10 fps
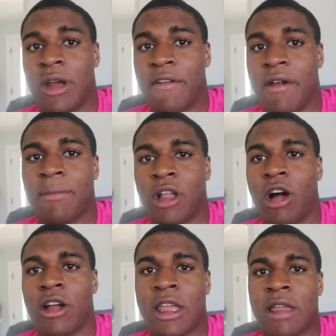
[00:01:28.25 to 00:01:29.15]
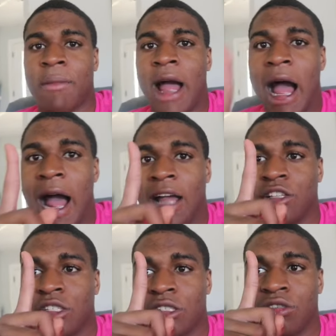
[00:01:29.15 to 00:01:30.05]
Whenever I'm talking, my
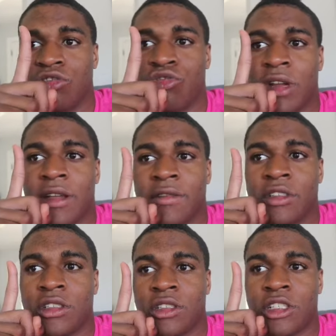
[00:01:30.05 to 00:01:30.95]
eye just drifts.